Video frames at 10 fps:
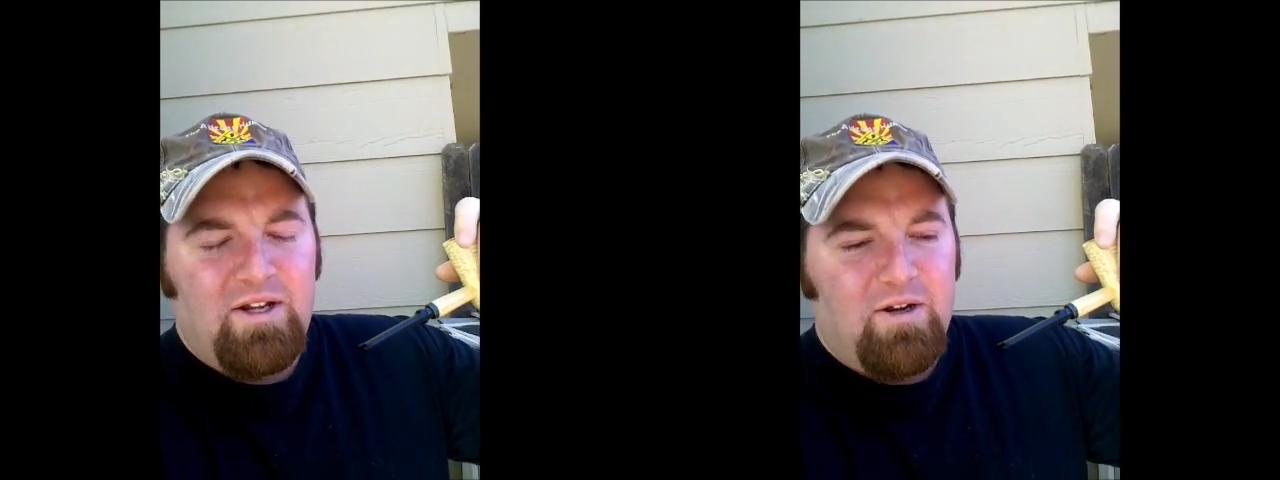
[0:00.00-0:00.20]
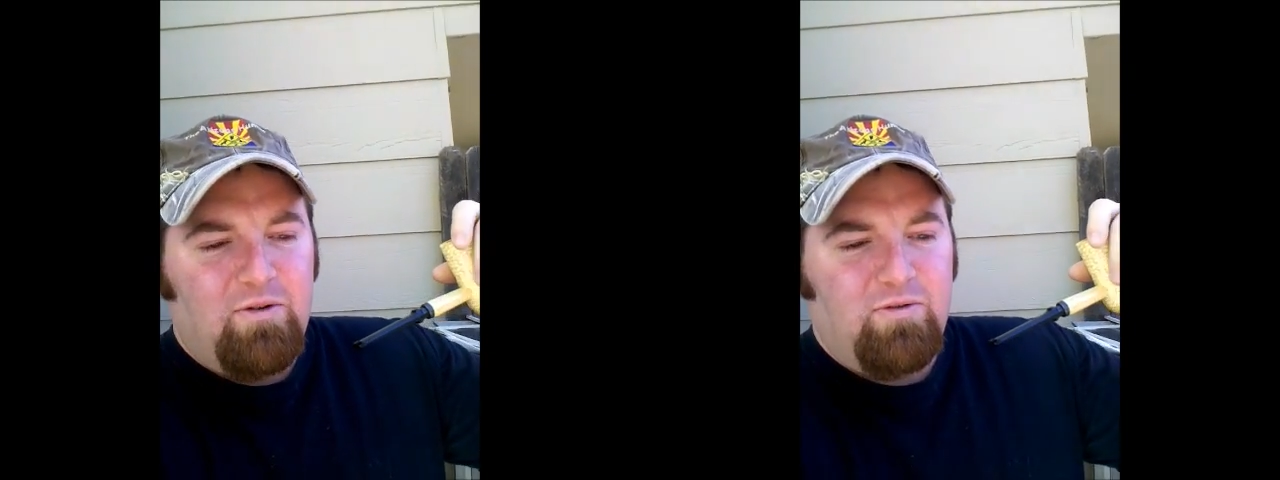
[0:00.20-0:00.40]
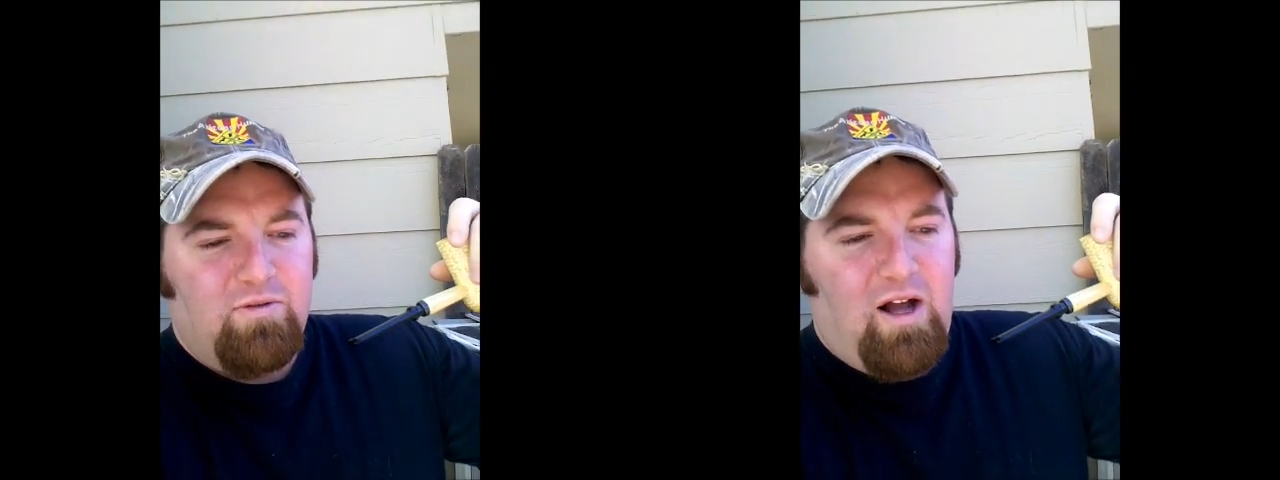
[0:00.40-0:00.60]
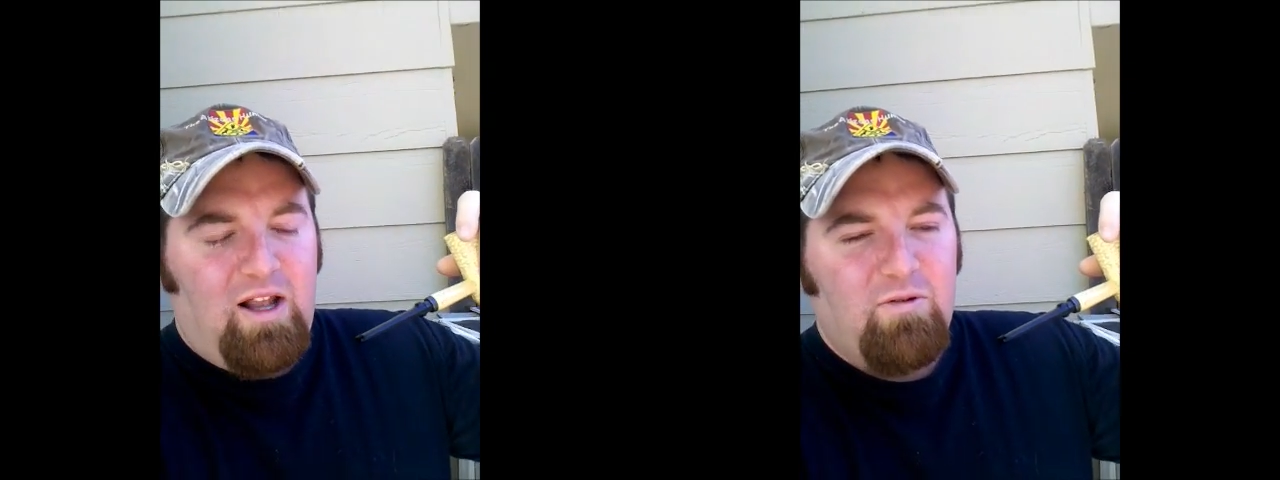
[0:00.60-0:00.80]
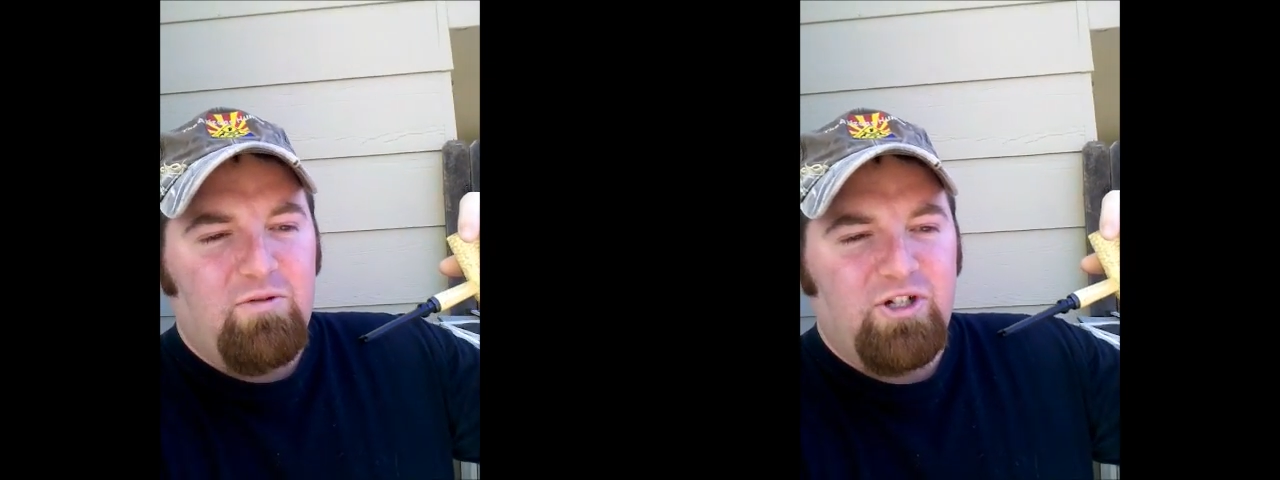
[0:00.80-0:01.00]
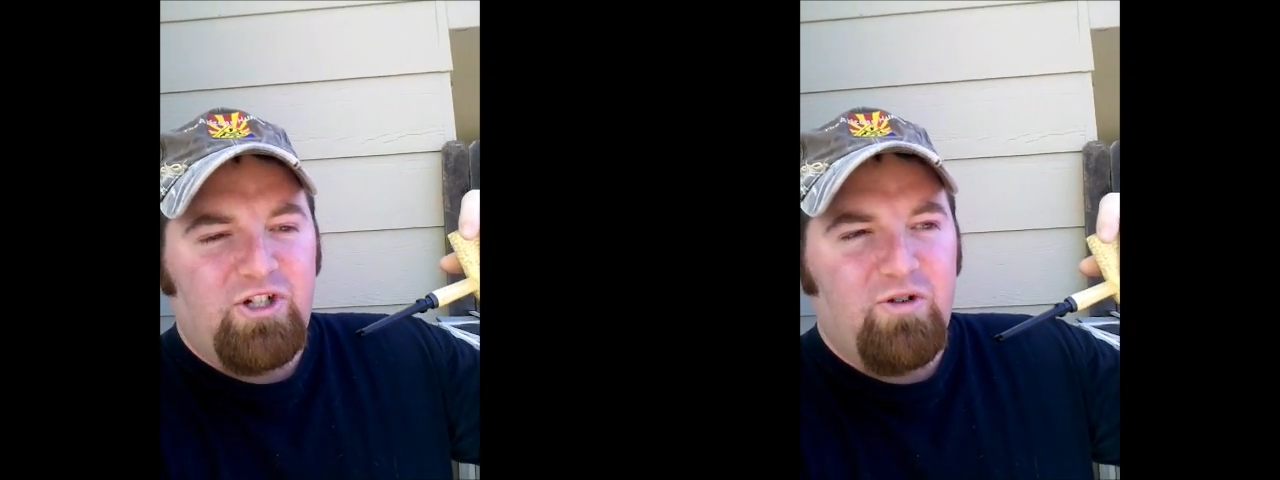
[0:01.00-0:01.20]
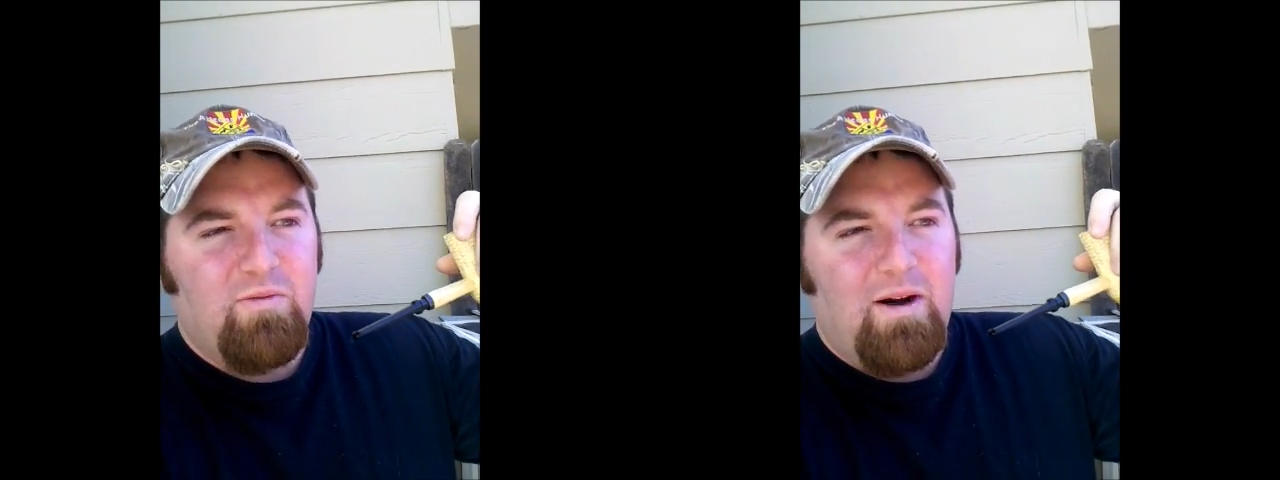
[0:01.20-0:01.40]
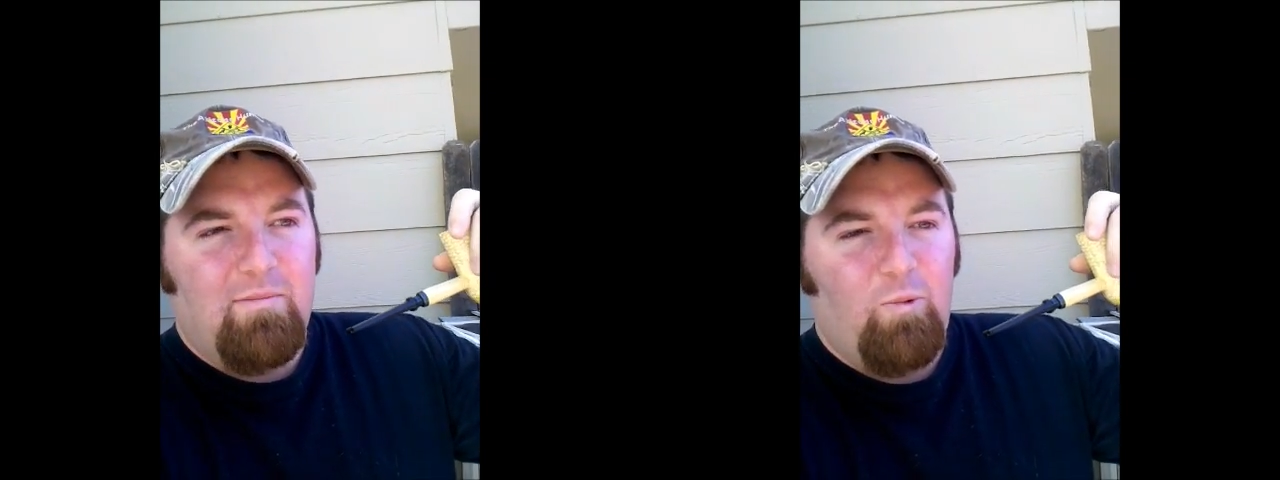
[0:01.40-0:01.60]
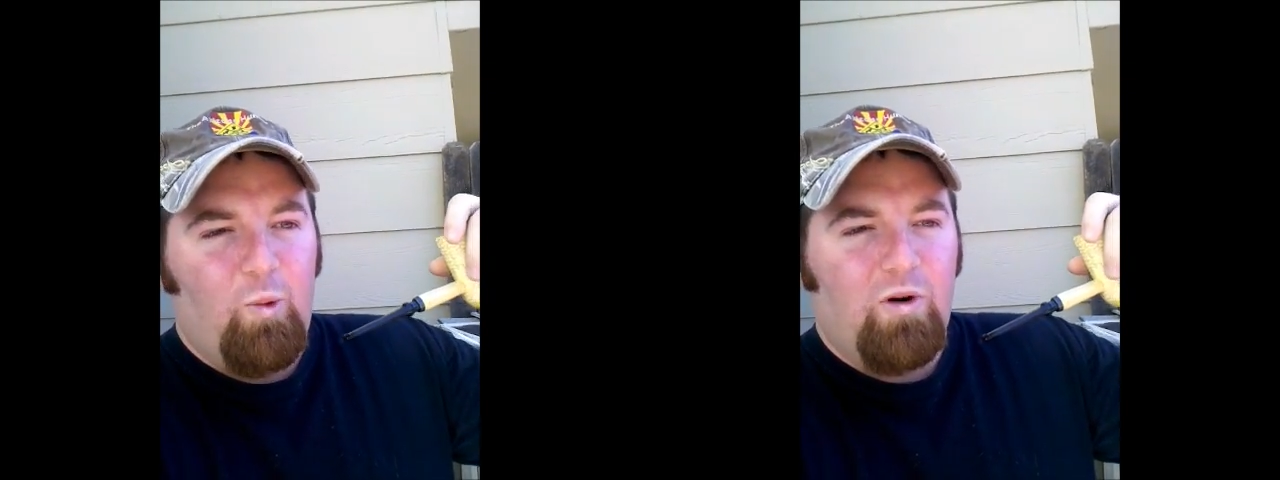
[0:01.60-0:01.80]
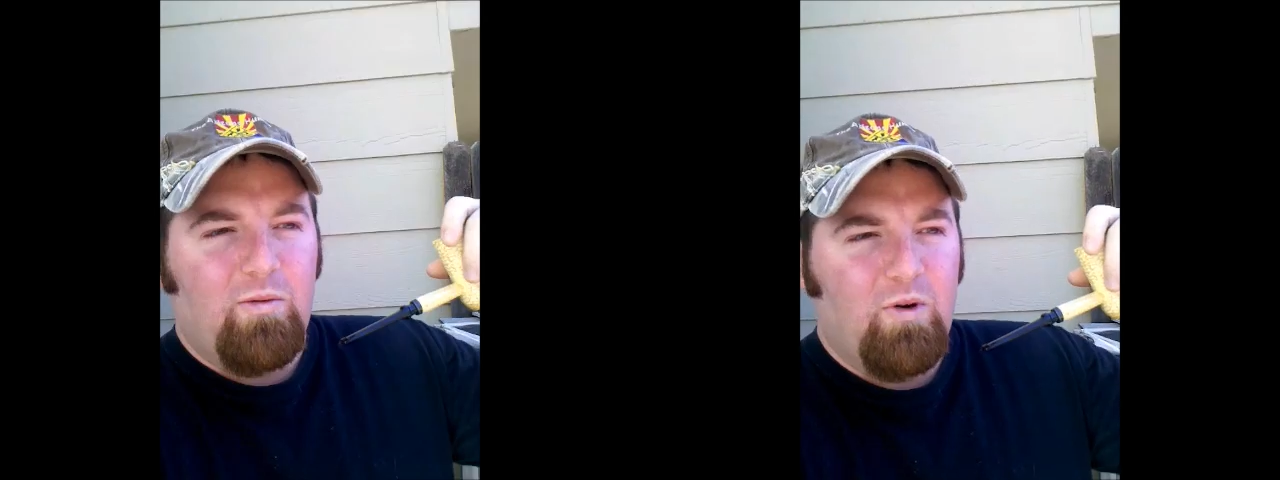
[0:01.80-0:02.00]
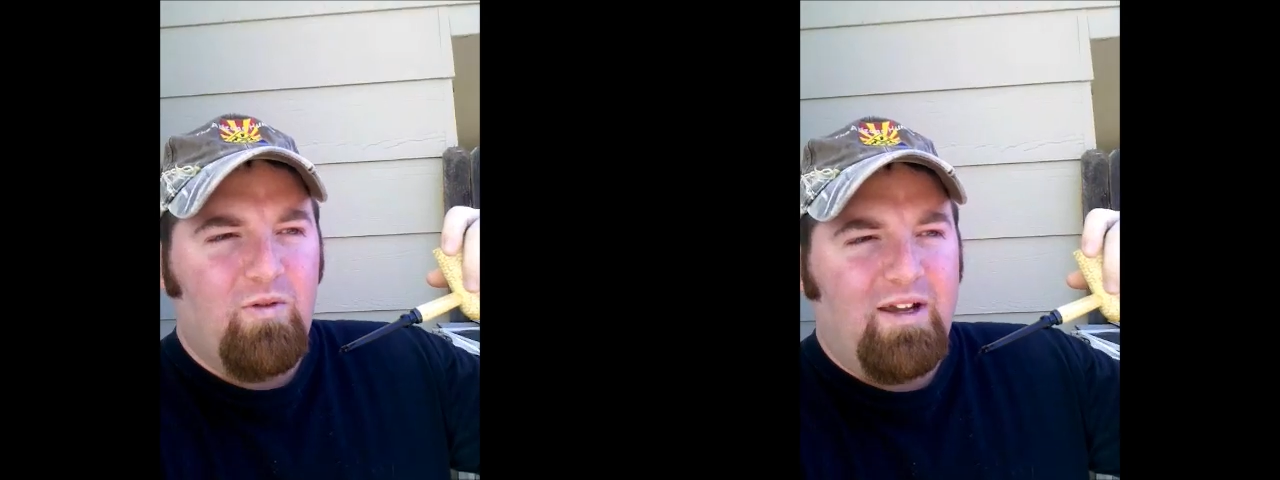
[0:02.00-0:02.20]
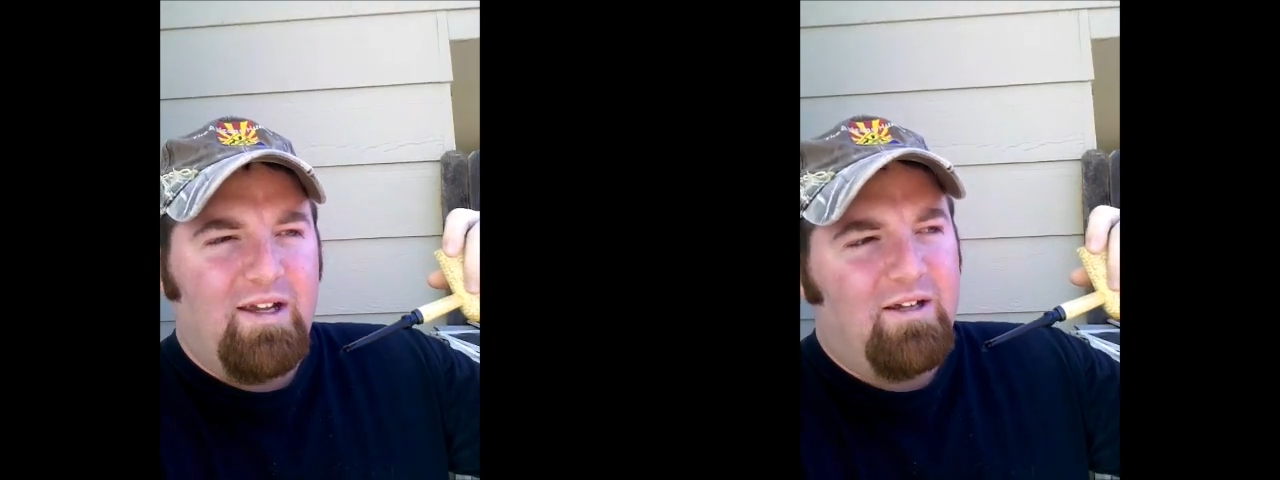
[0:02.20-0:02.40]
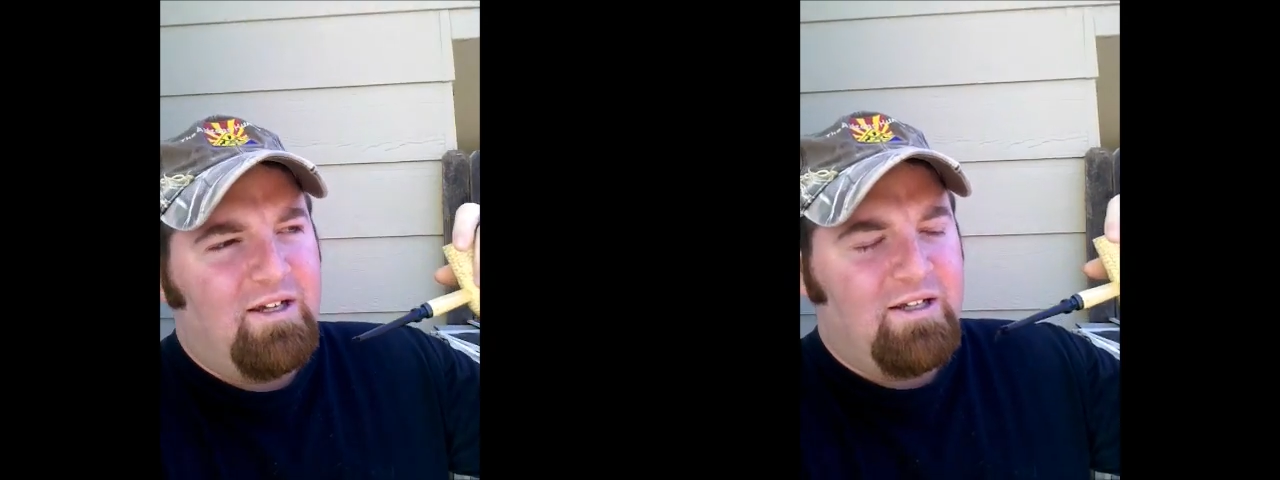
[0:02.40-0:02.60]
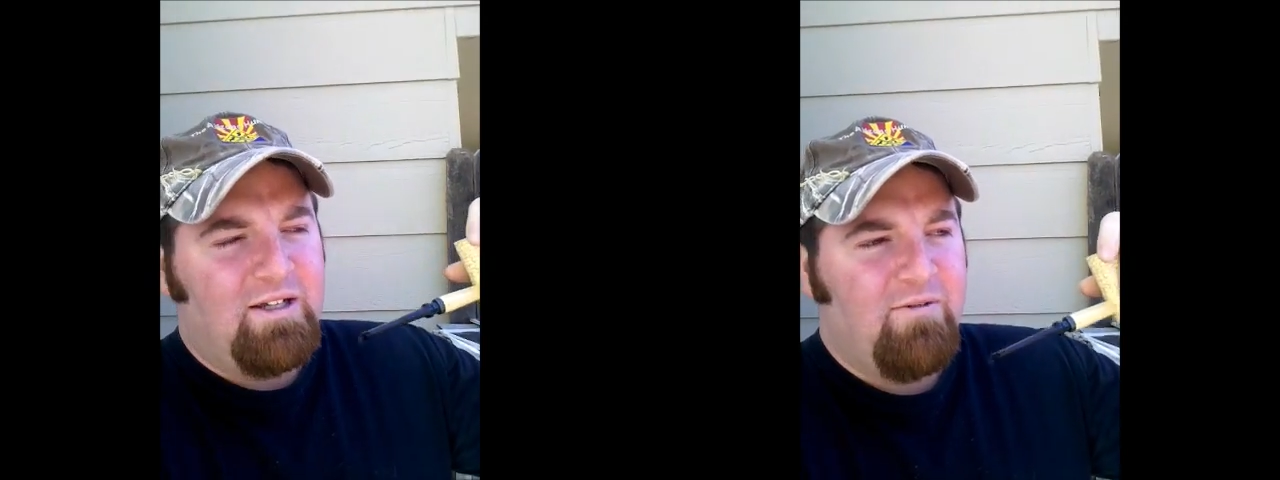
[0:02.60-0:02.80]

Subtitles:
you know, Hollywood shoot 'em up war movie,